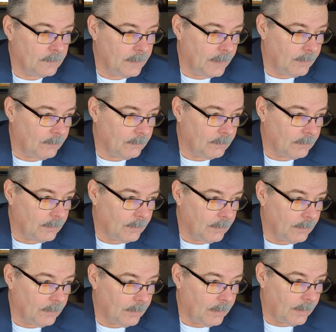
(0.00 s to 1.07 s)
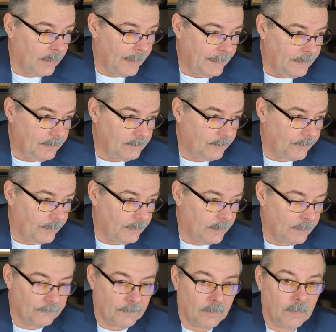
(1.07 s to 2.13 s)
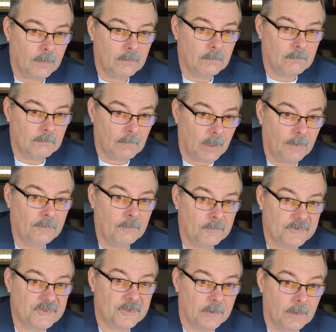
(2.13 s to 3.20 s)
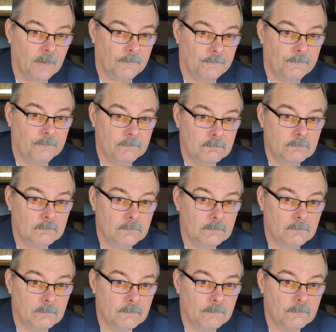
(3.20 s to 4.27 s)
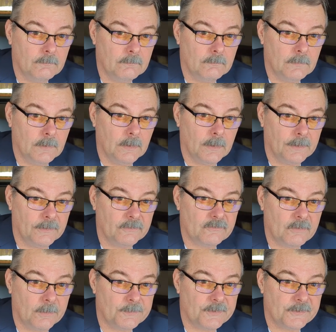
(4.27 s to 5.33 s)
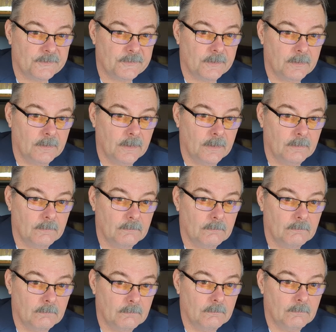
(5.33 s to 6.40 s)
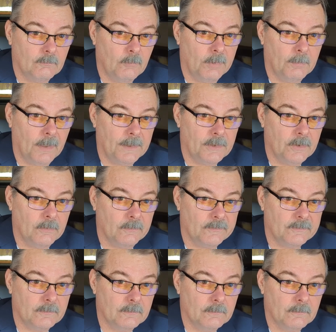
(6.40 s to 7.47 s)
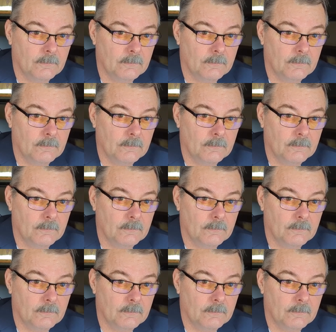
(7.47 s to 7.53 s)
Now, I can think of other son of uh, descriptions that, that we might use.